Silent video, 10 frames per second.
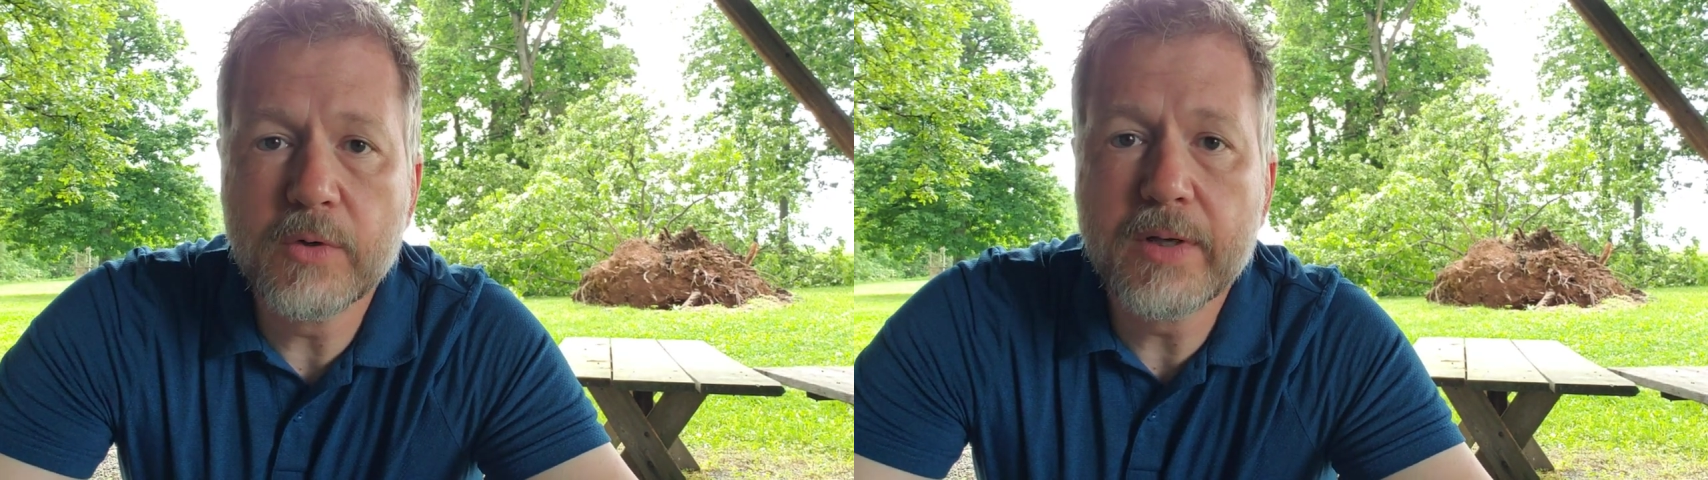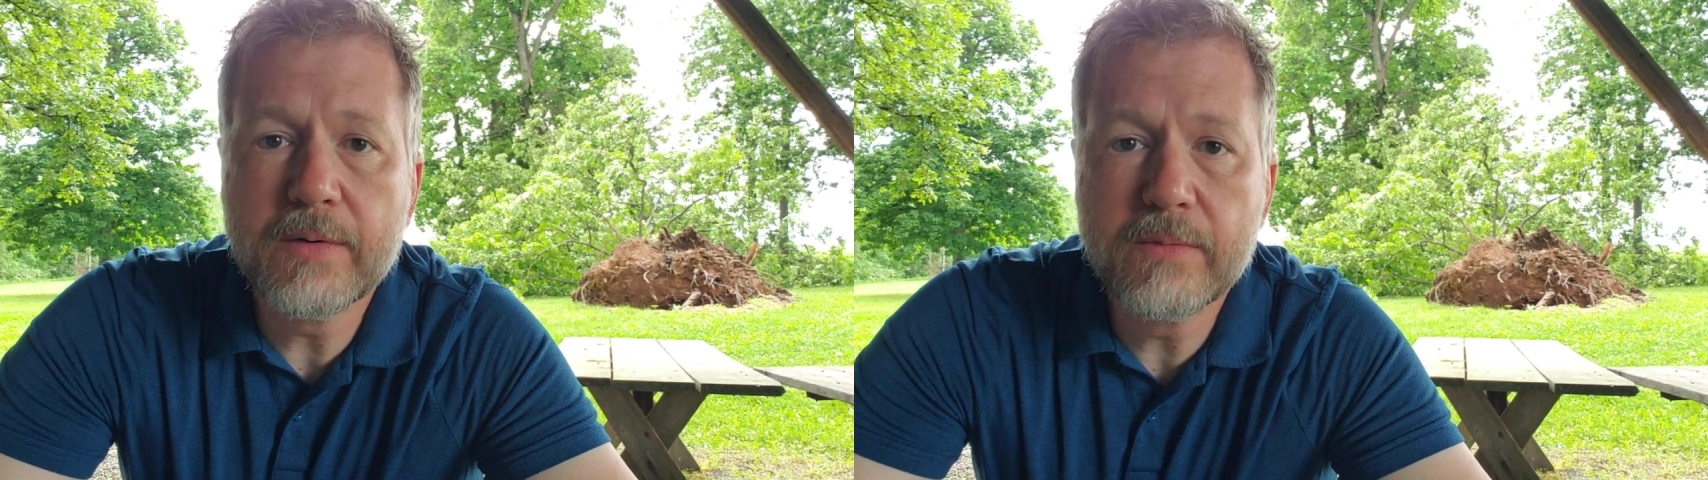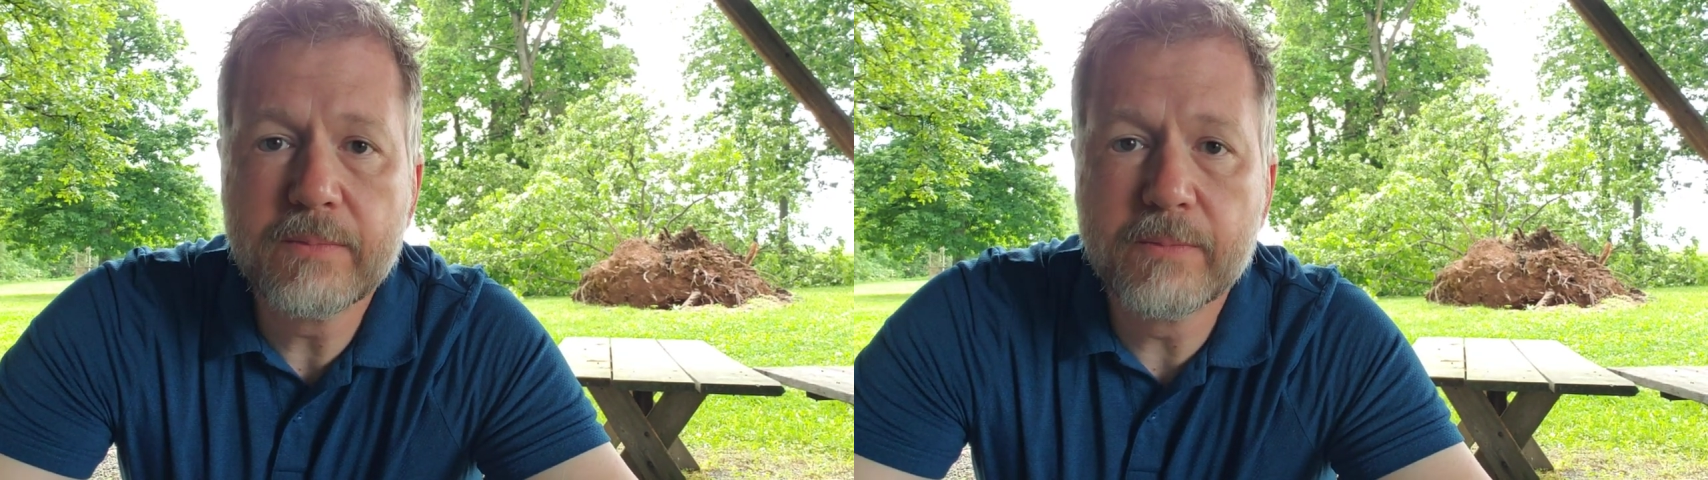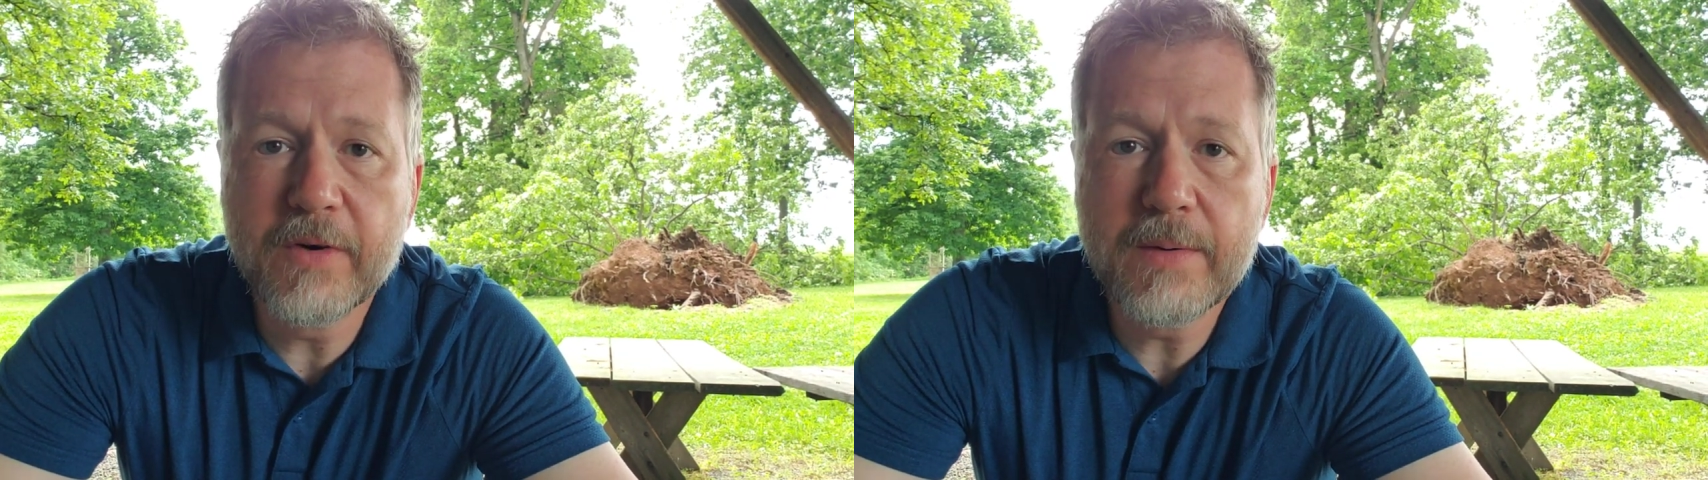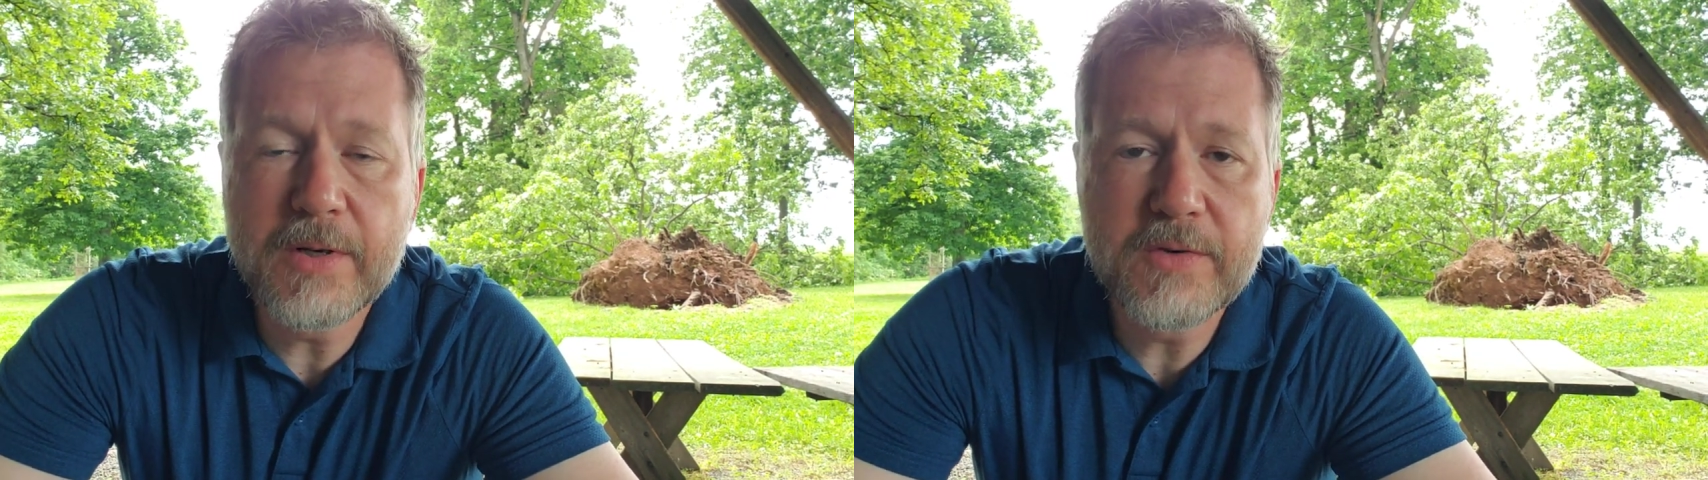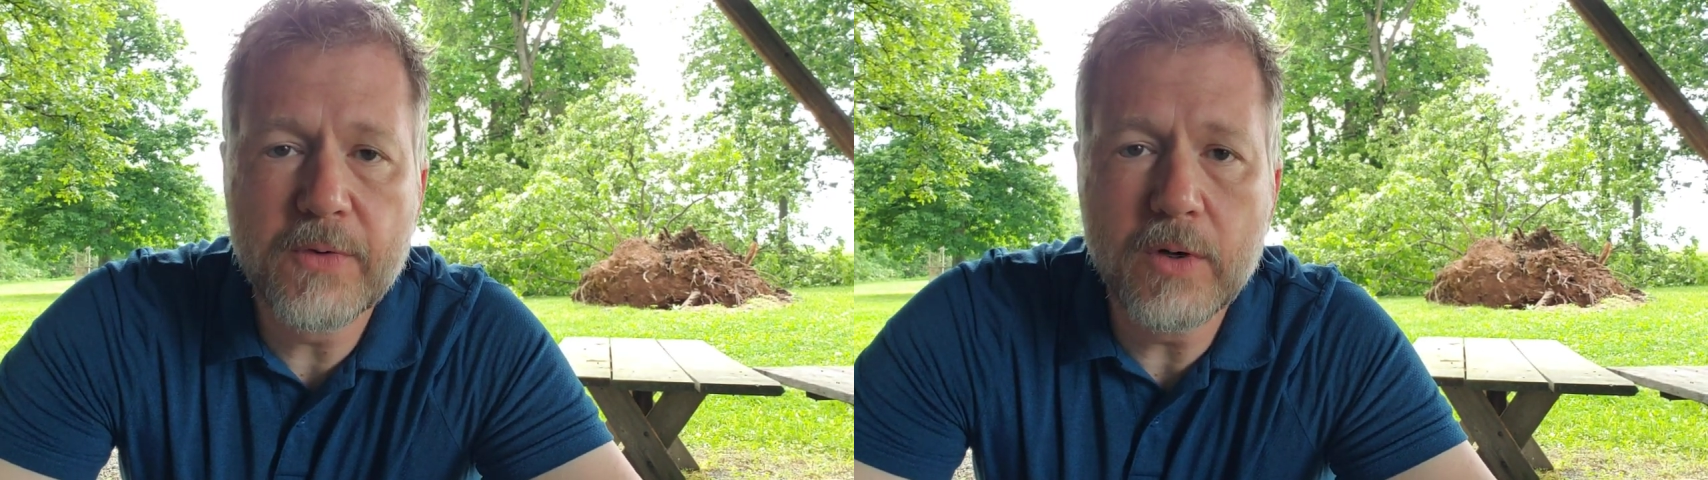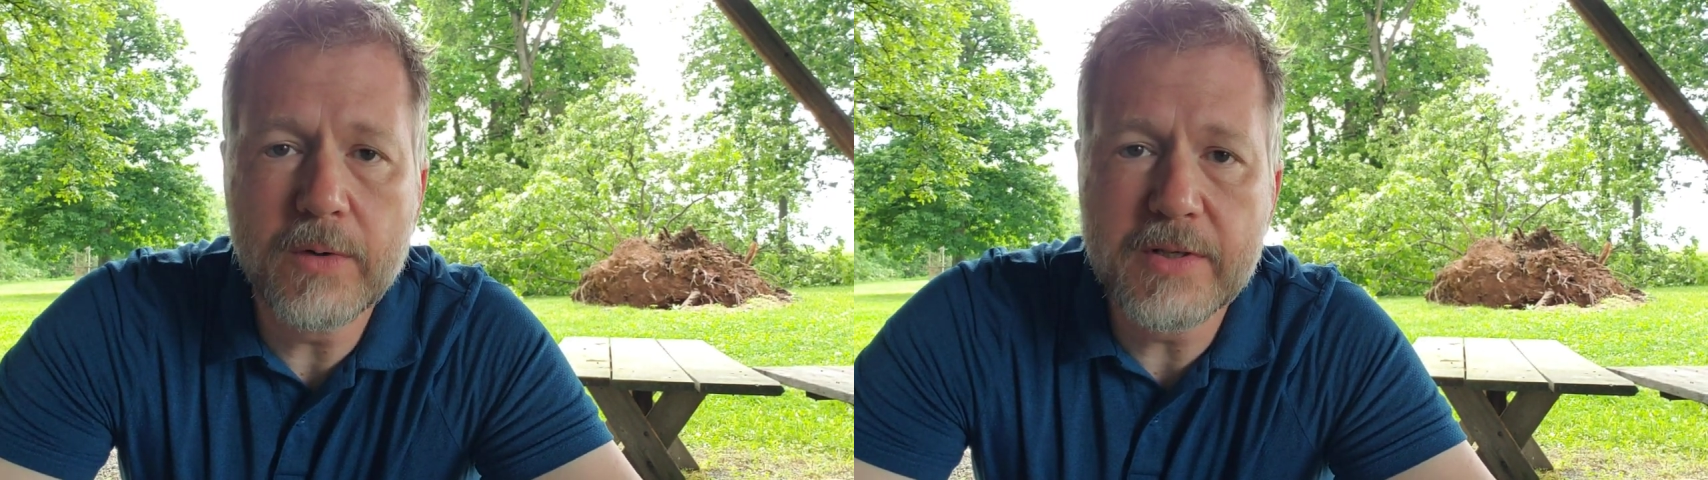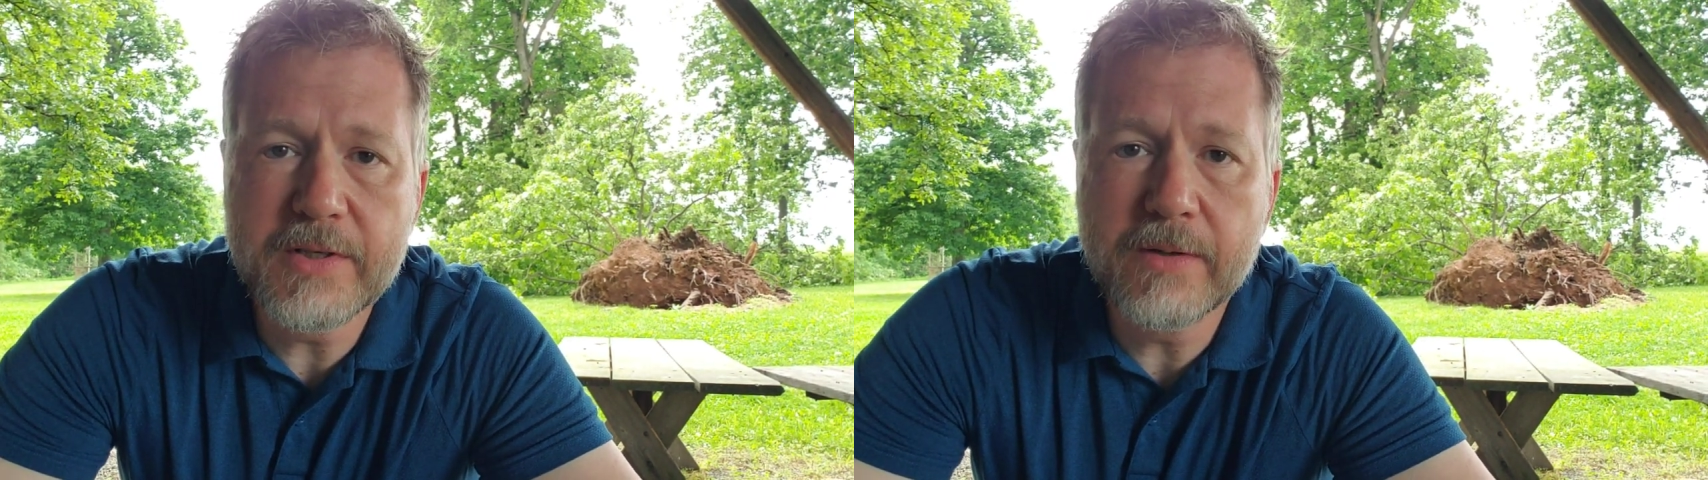looking very much
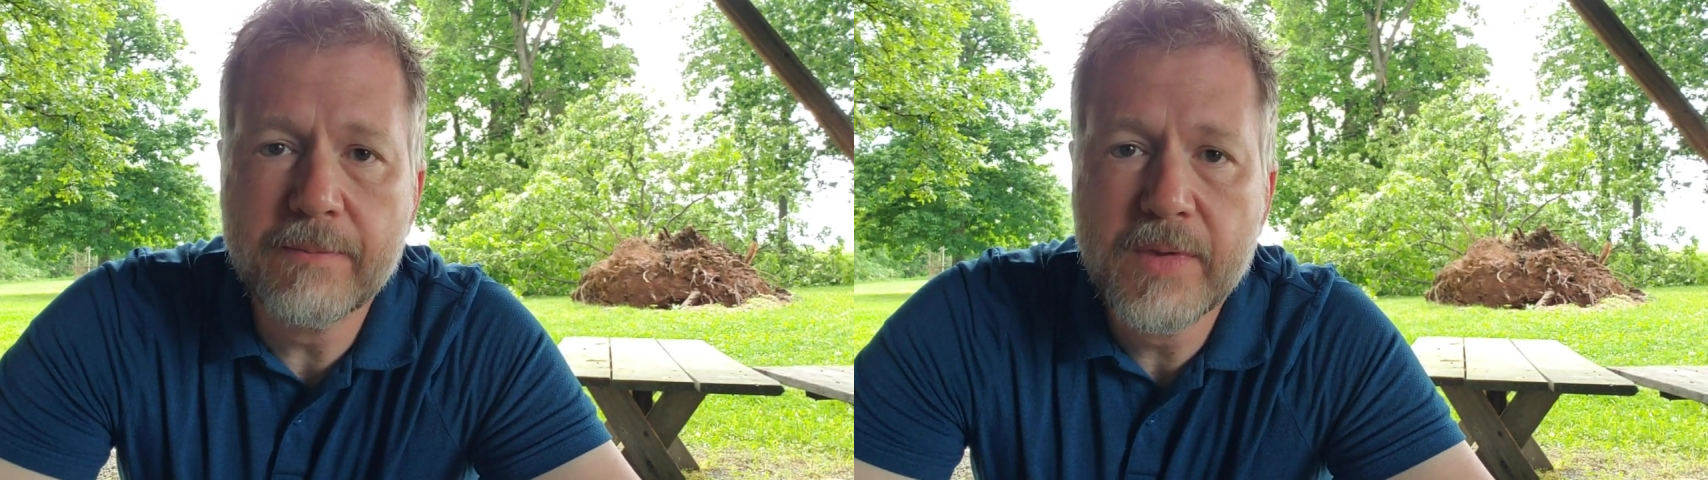forward to.